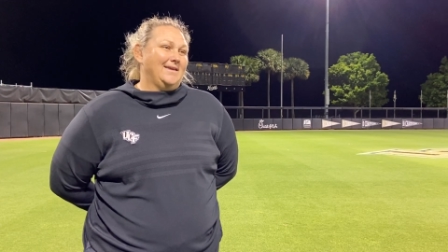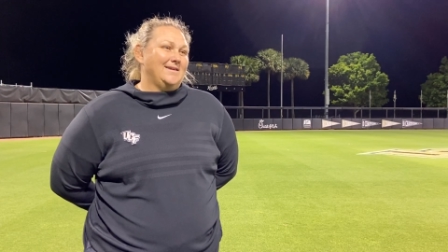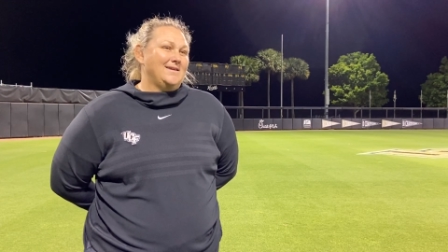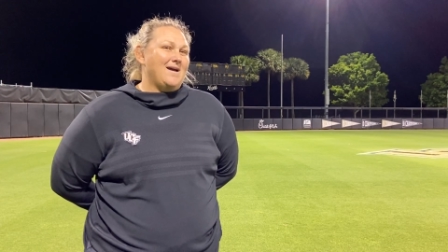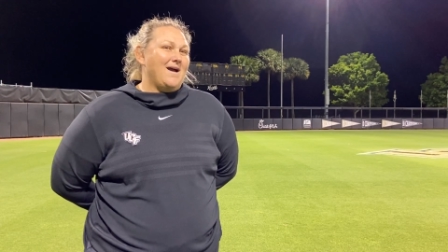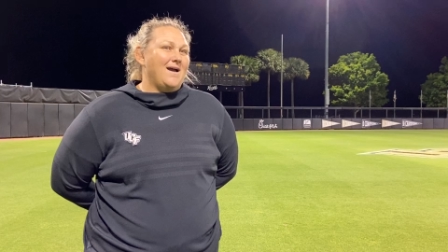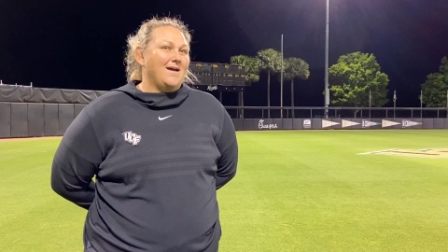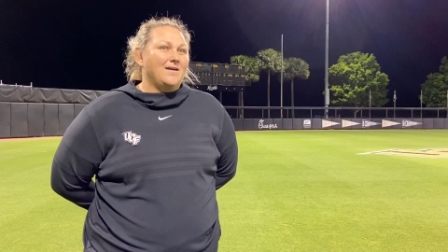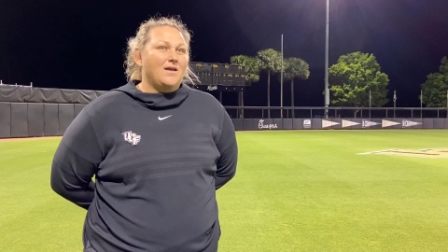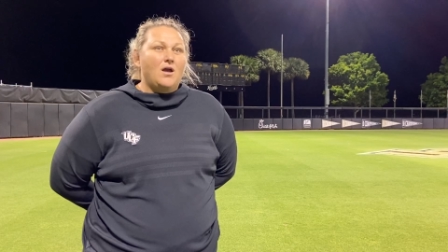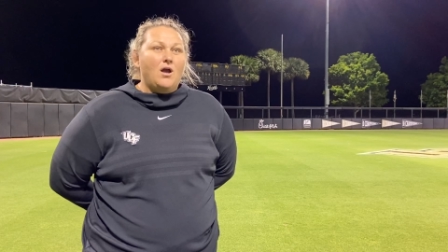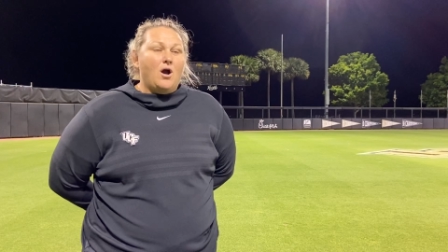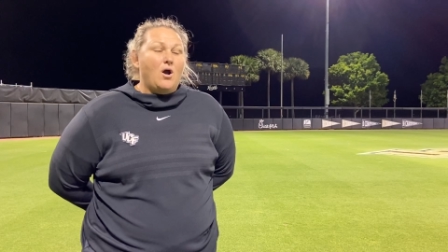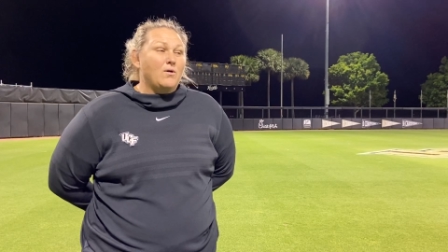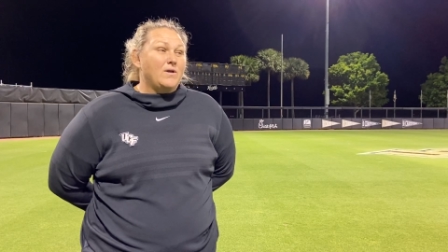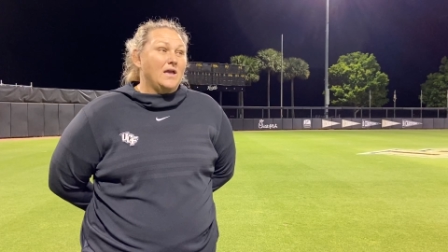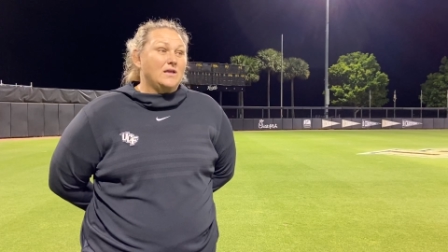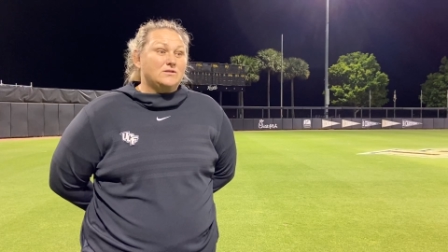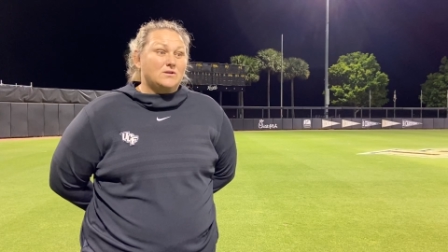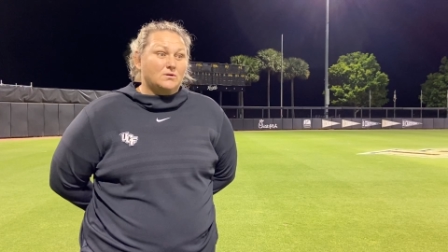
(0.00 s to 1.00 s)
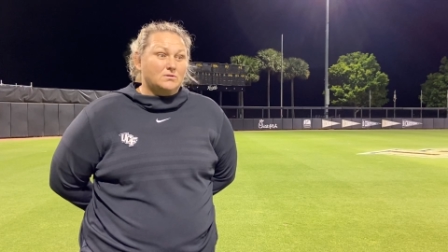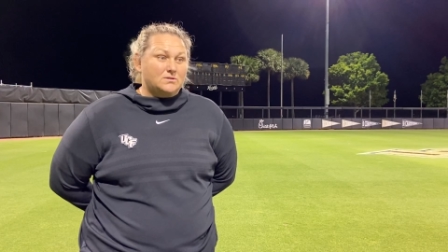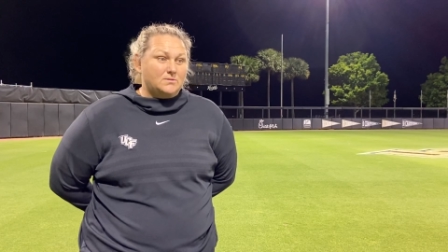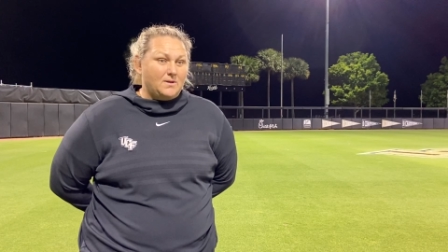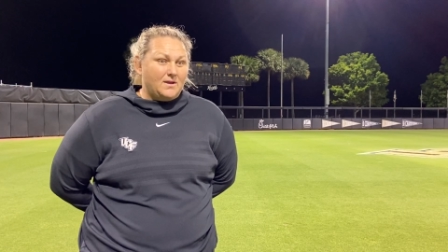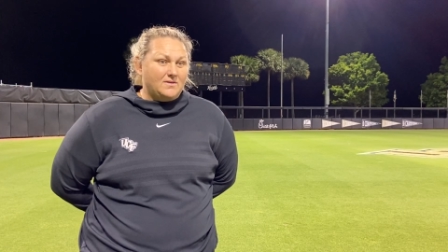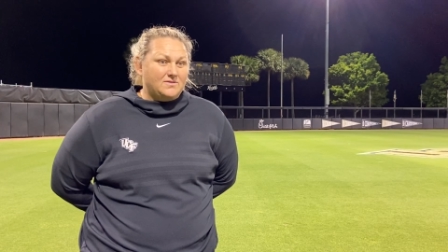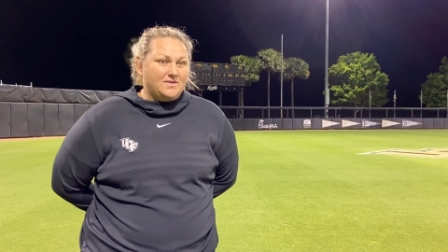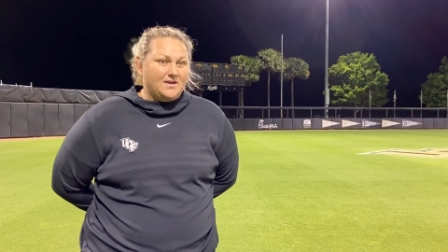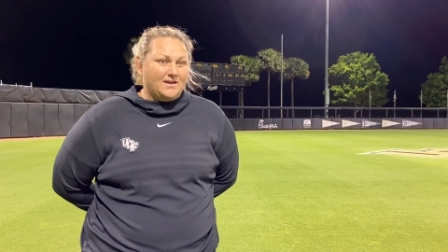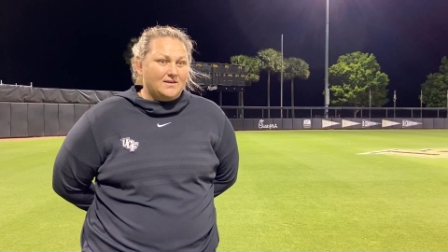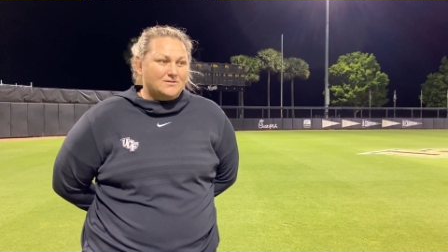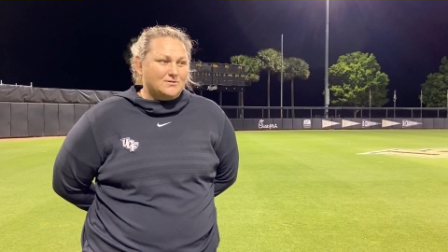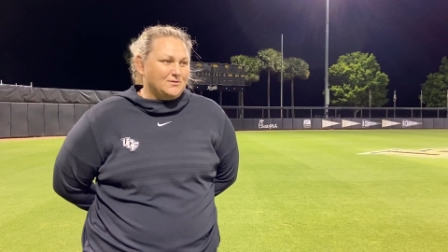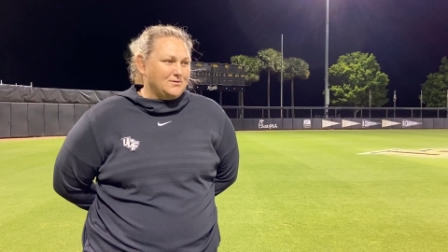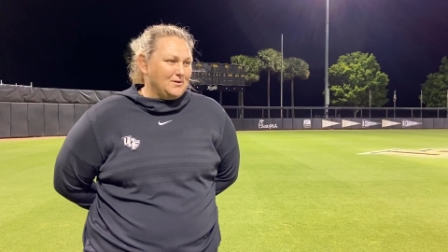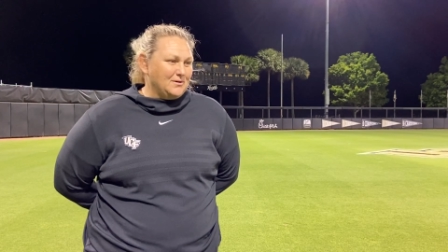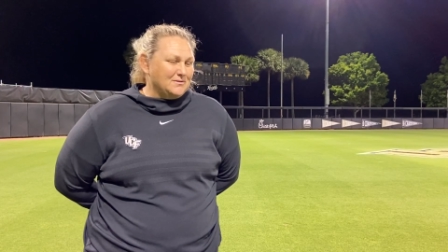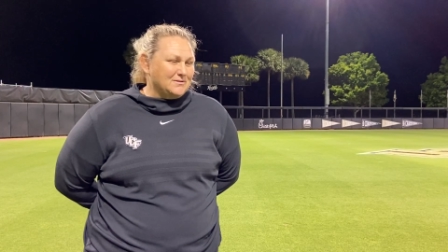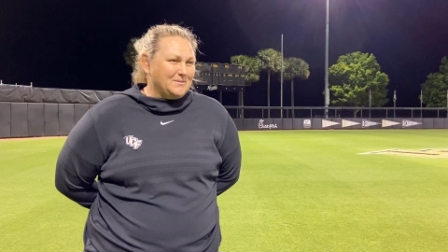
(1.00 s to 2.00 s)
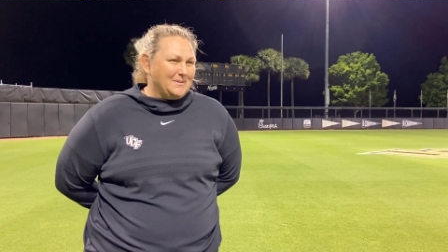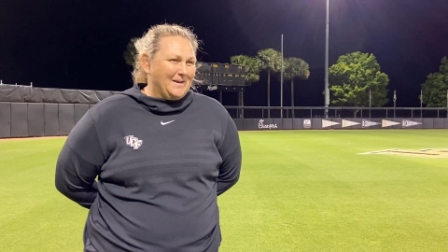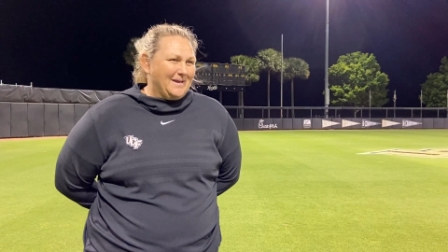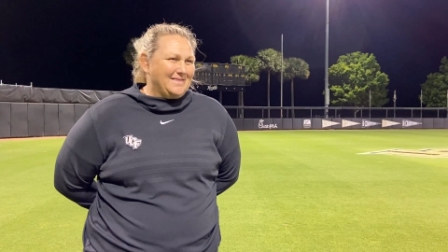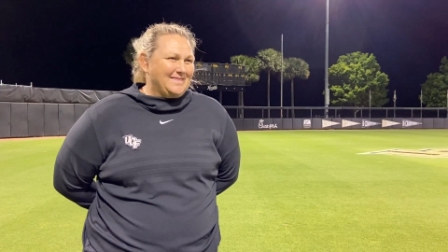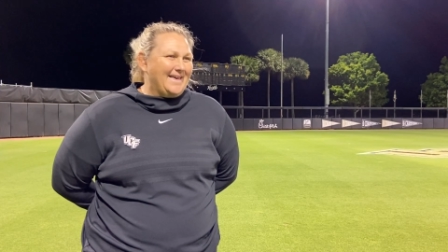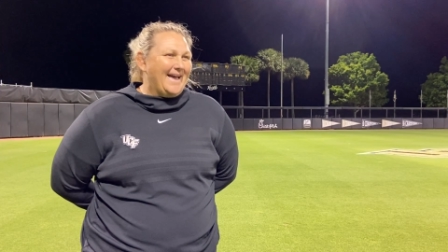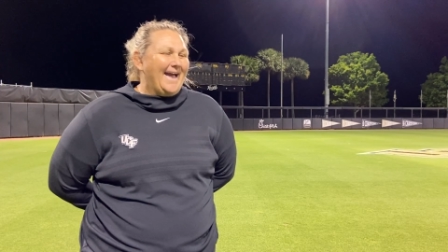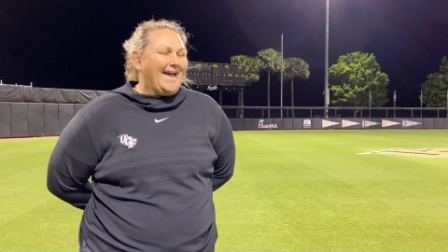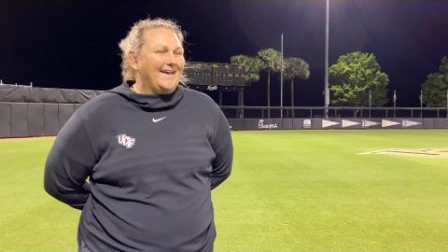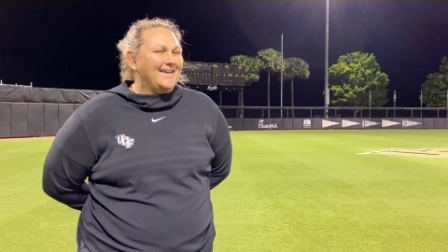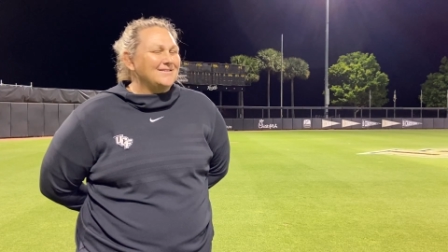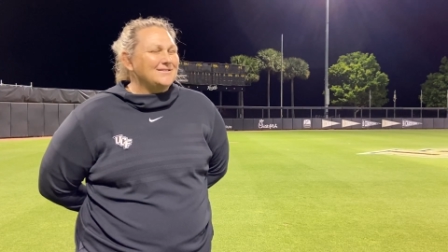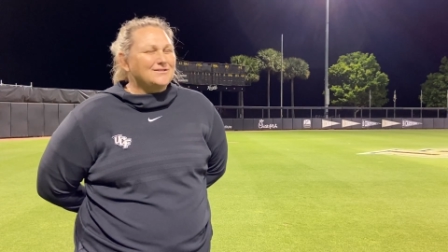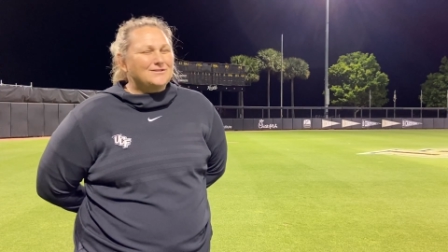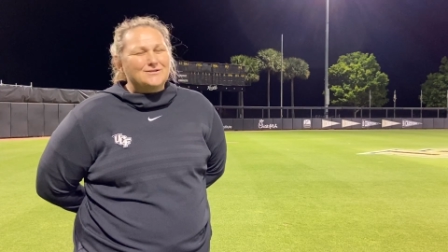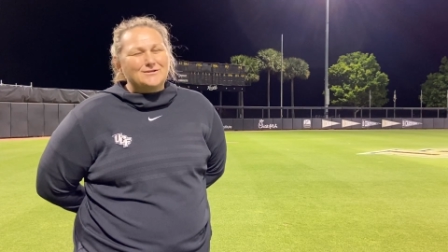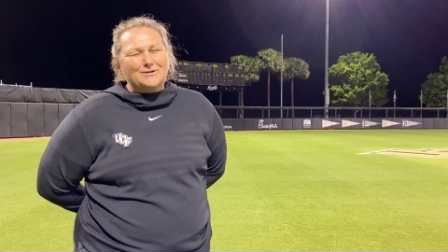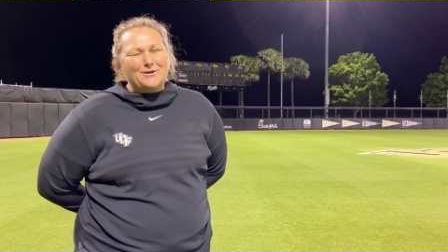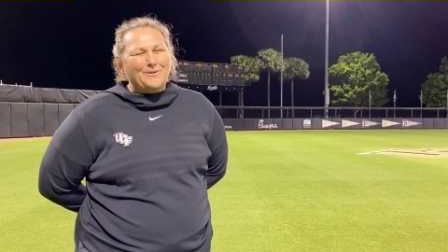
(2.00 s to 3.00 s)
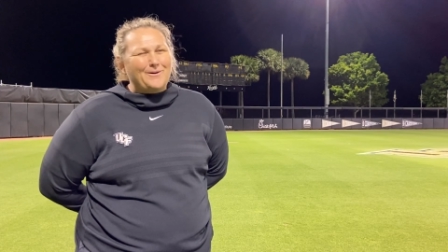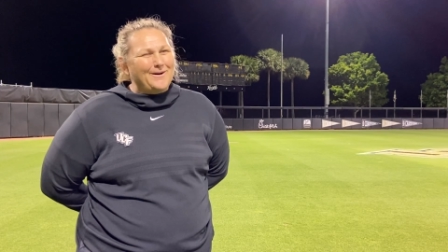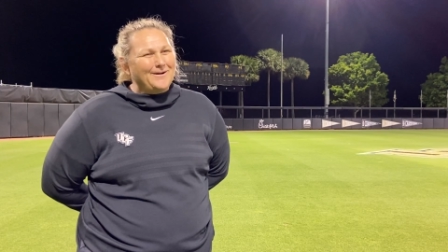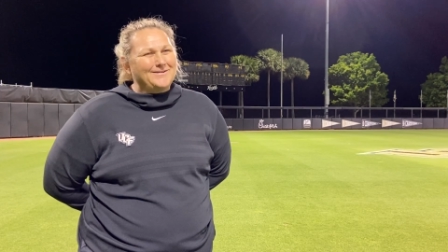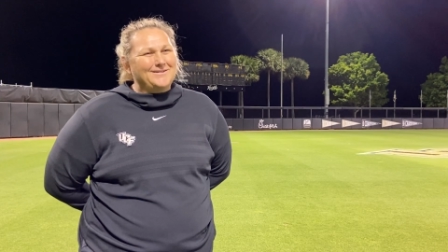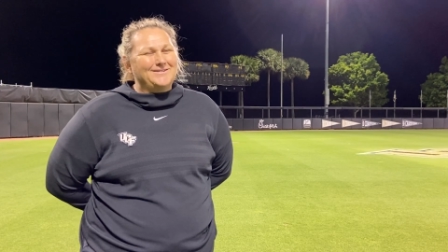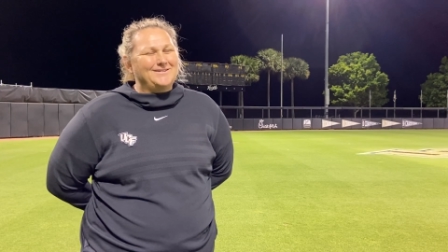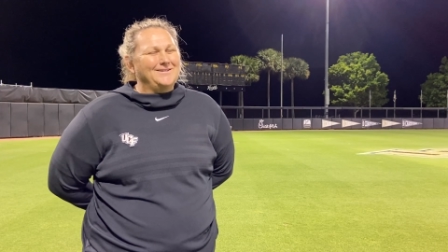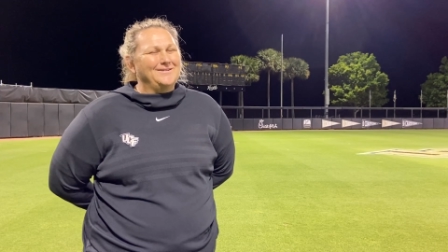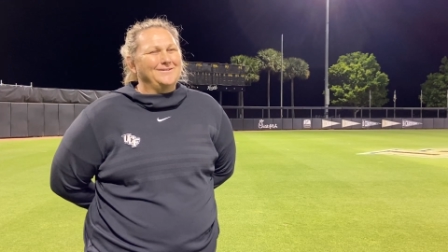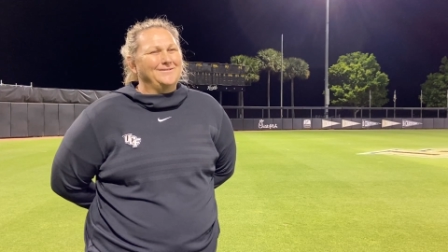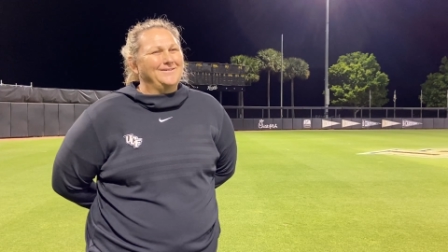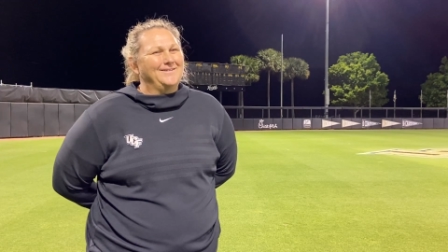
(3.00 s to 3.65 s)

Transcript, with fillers: Not, okay, don't swing at this or don't swing at that because it's so hard to do.